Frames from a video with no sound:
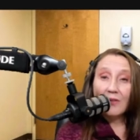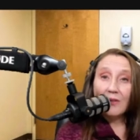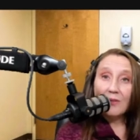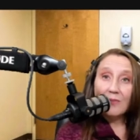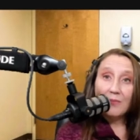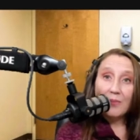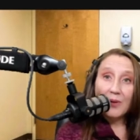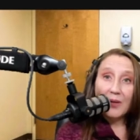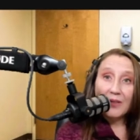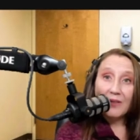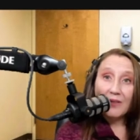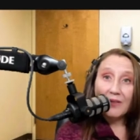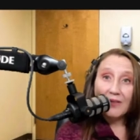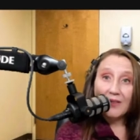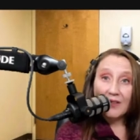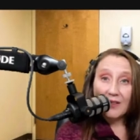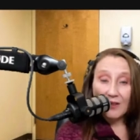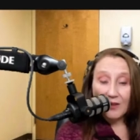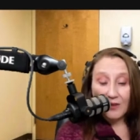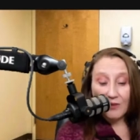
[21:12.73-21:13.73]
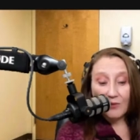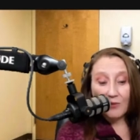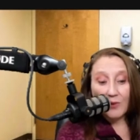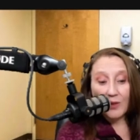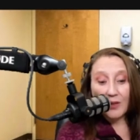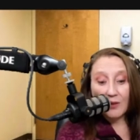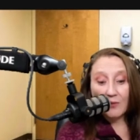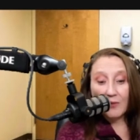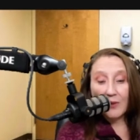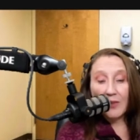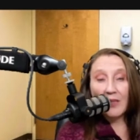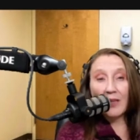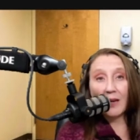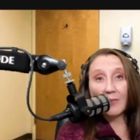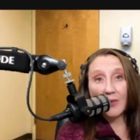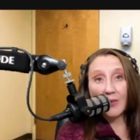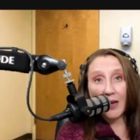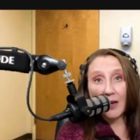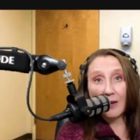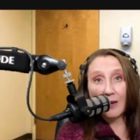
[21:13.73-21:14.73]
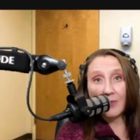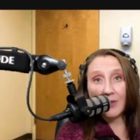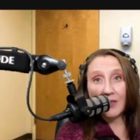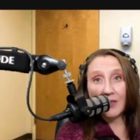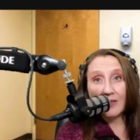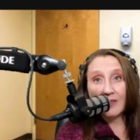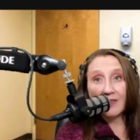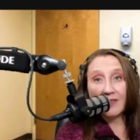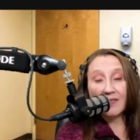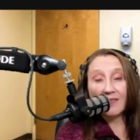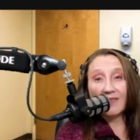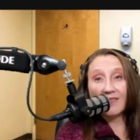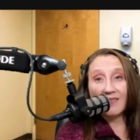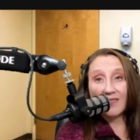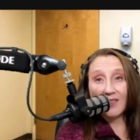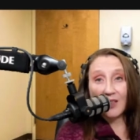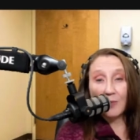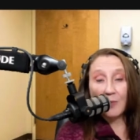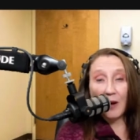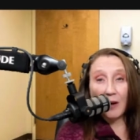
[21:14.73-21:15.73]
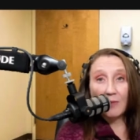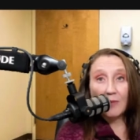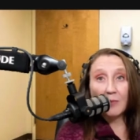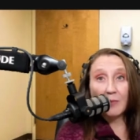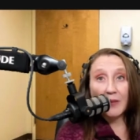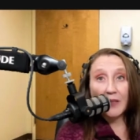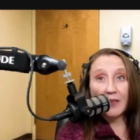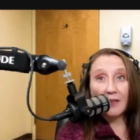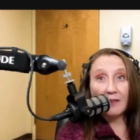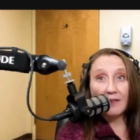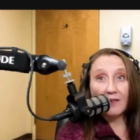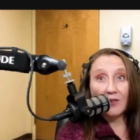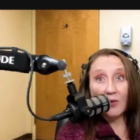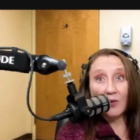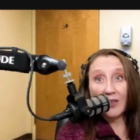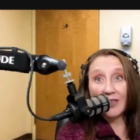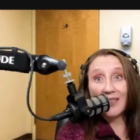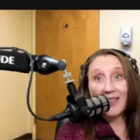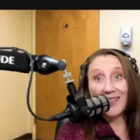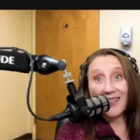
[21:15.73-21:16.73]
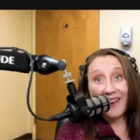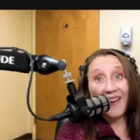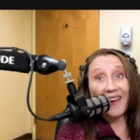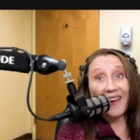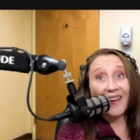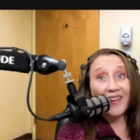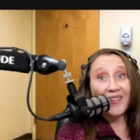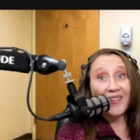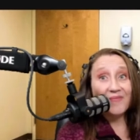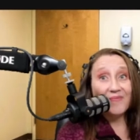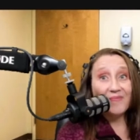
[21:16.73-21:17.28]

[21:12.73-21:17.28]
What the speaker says: but when the relapse happens, they're probably going to die.